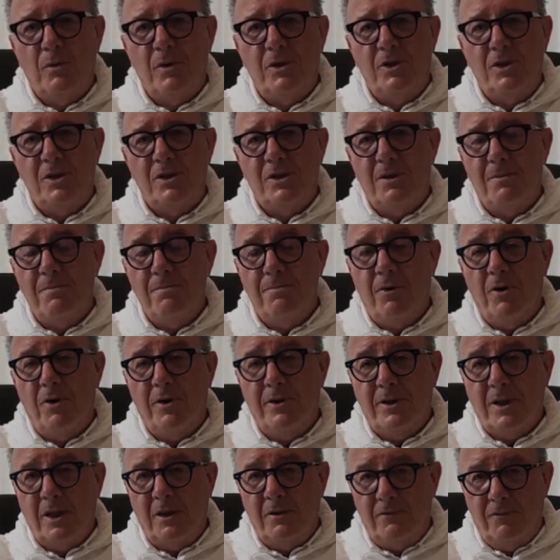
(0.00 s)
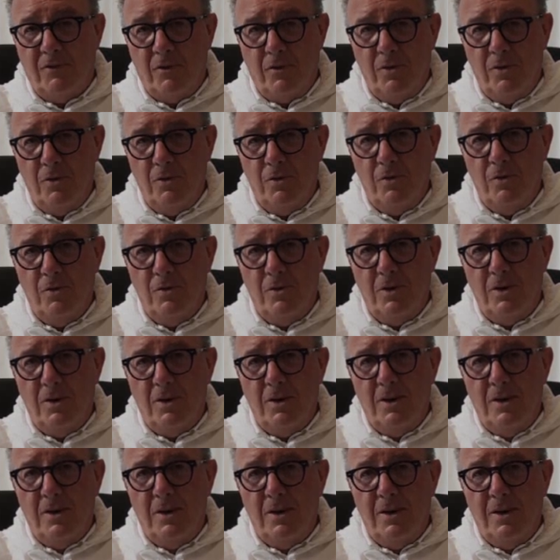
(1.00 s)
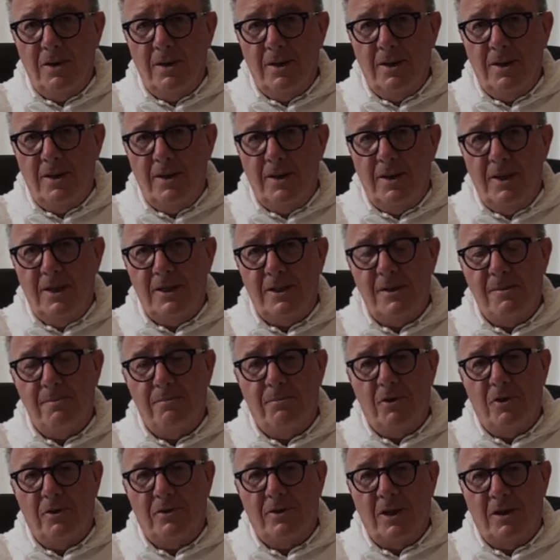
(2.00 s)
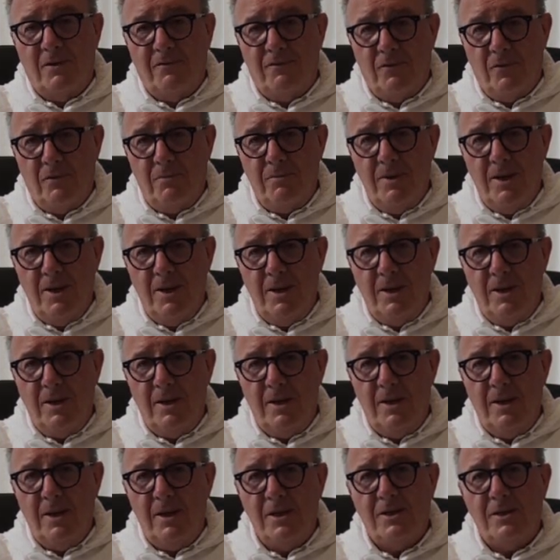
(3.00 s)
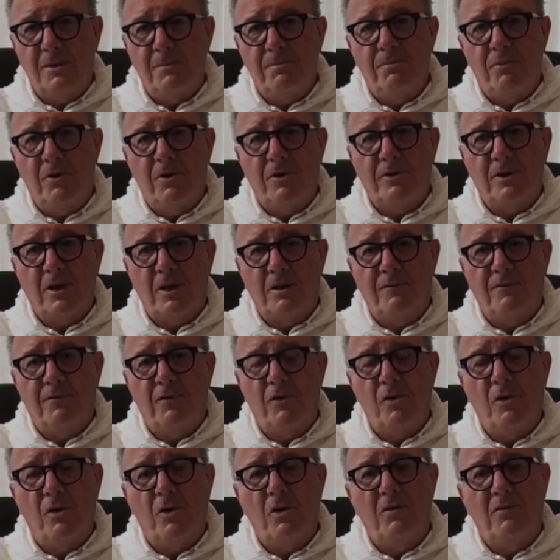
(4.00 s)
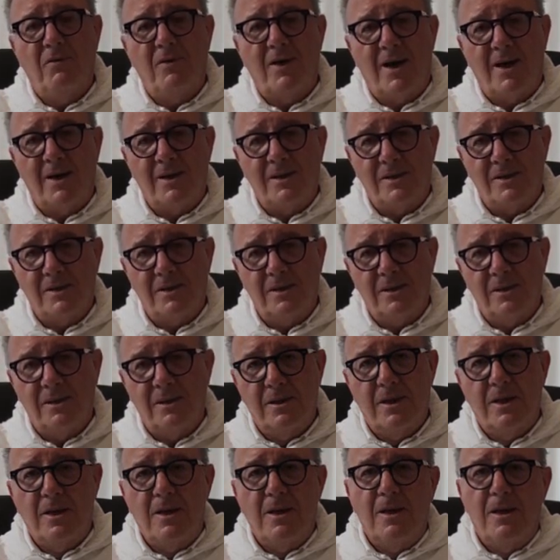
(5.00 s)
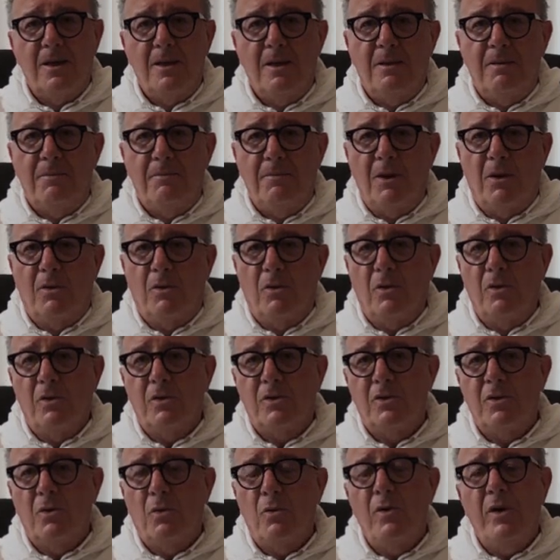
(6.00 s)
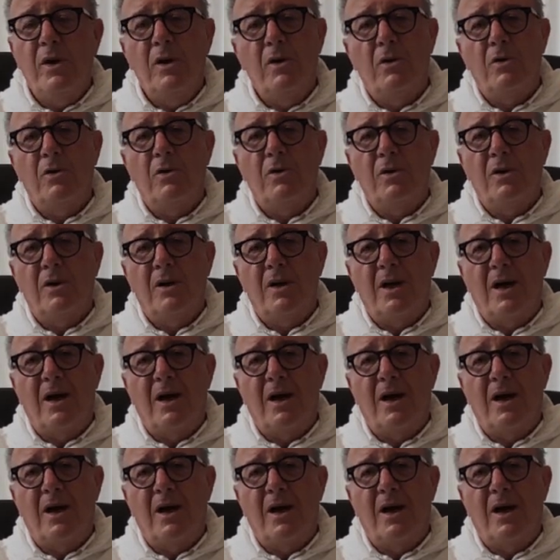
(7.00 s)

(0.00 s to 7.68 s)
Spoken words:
which is important for you, is important for me, is important for all of us, because we all